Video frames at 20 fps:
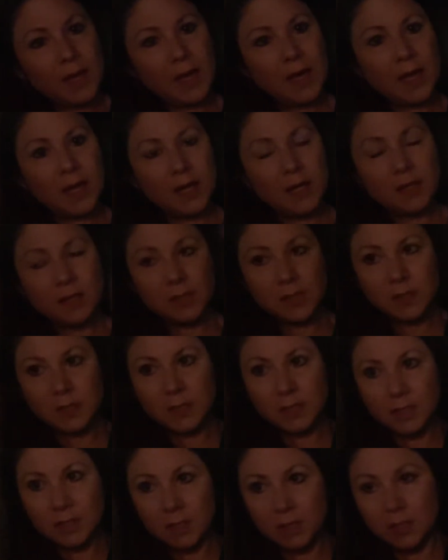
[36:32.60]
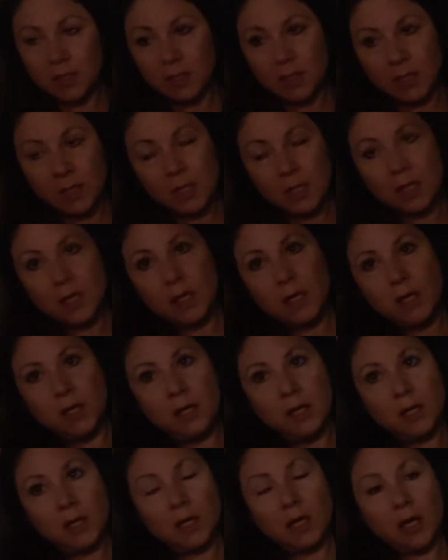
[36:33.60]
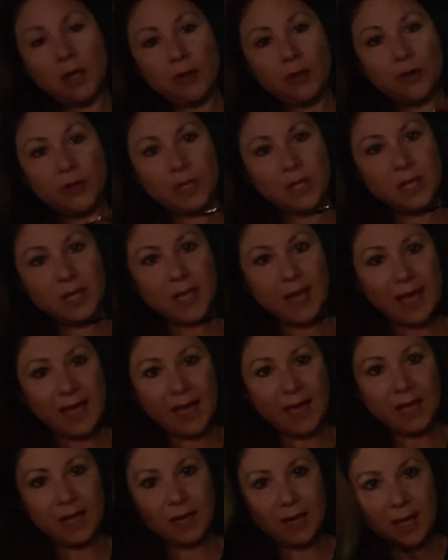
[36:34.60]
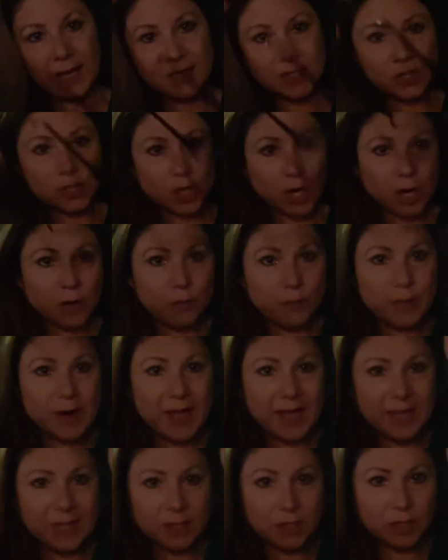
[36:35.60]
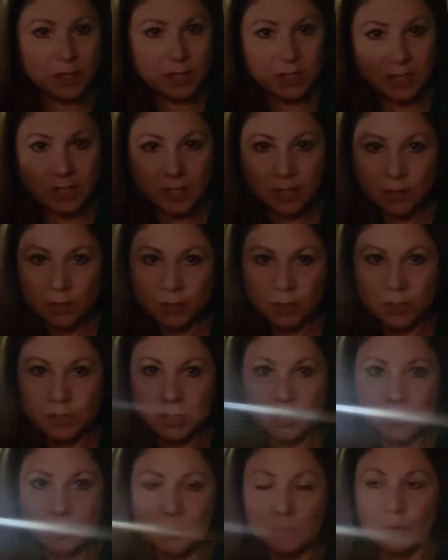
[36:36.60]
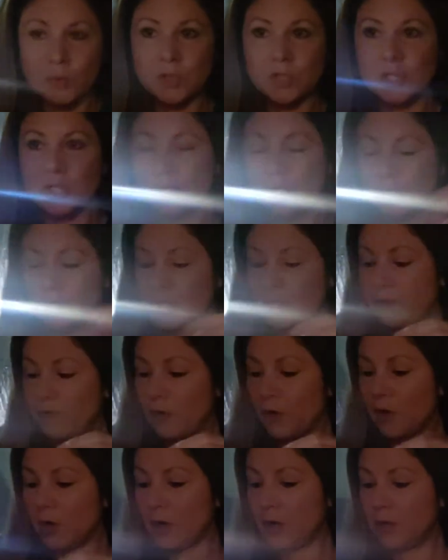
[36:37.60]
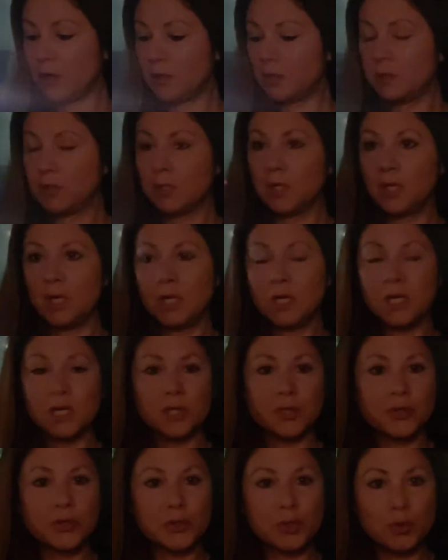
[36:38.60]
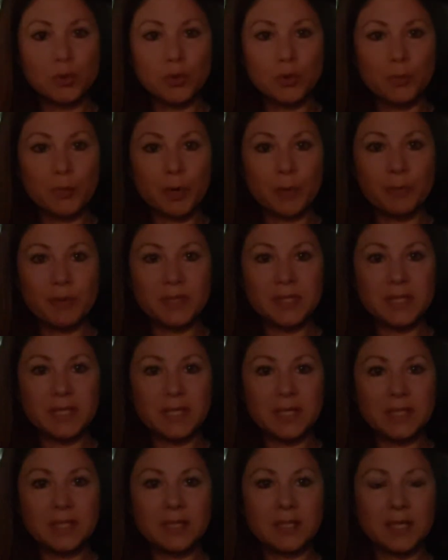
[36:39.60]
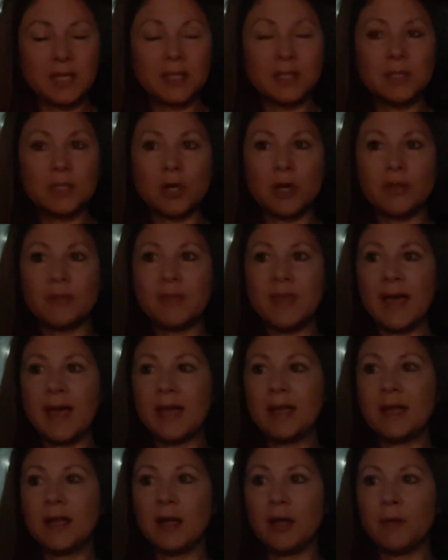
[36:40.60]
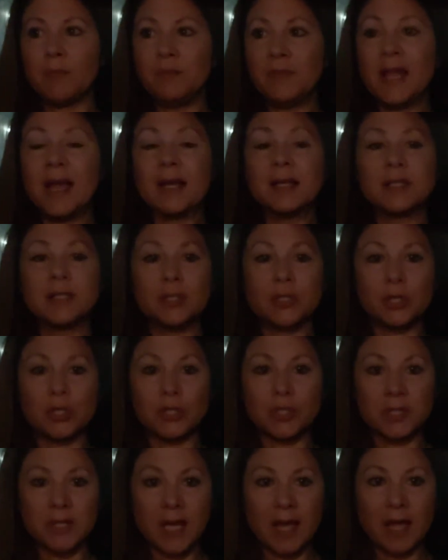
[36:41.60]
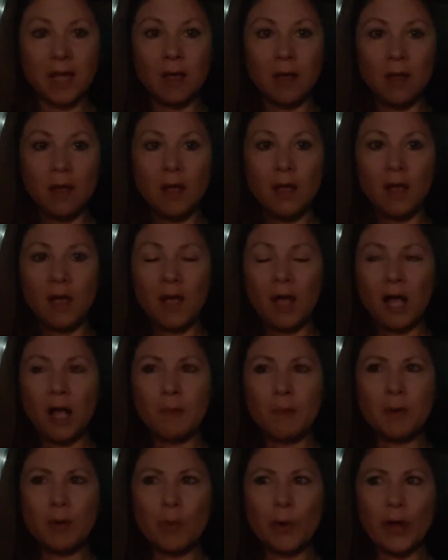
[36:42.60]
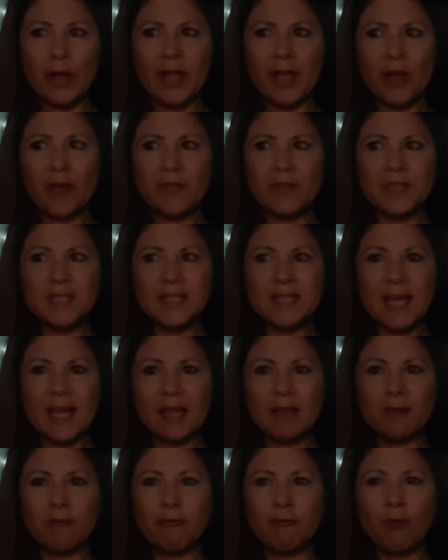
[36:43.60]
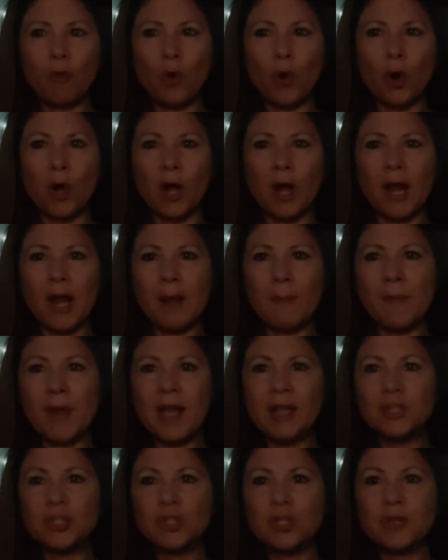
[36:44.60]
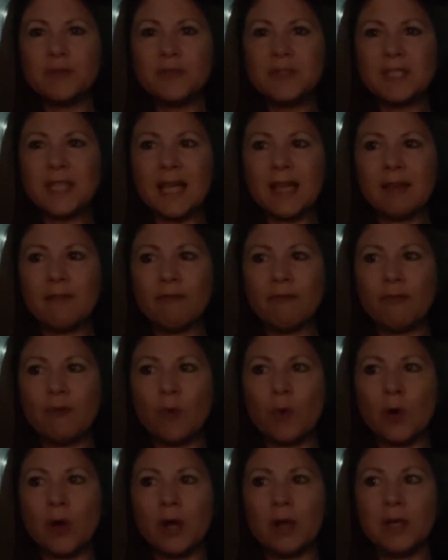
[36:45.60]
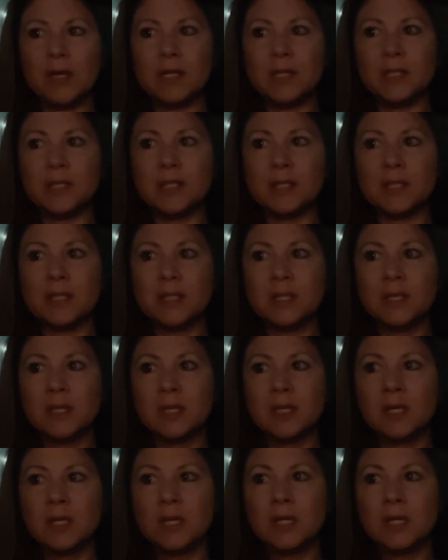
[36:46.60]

And other than that, I start regular clinicals, which is just for school purposes. I start that next Thursday. I'll be working on the second floor, and I'm not sure if second floor is